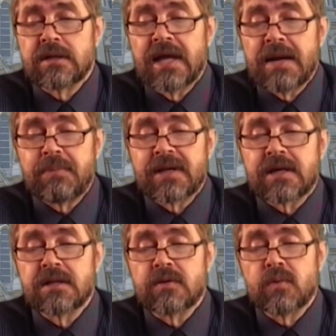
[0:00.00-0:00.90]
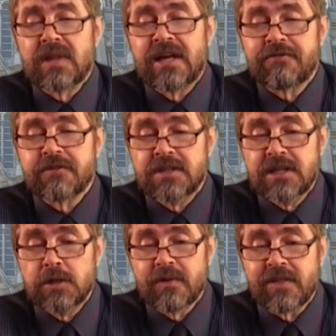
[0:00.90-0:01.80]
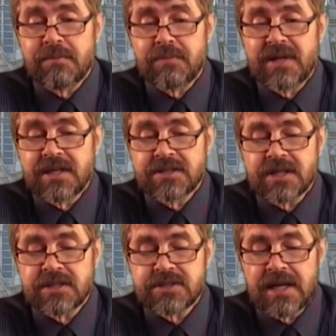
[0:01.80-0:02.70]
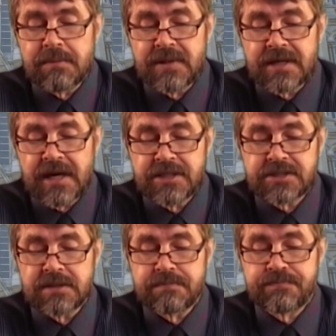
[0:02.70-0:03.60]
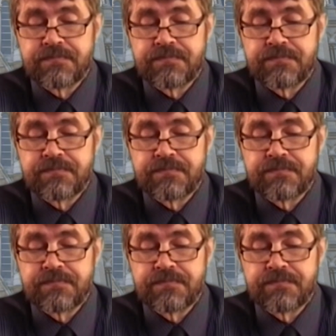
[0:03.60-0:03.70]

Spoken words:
the applicant will have to deal with in bringing such an application.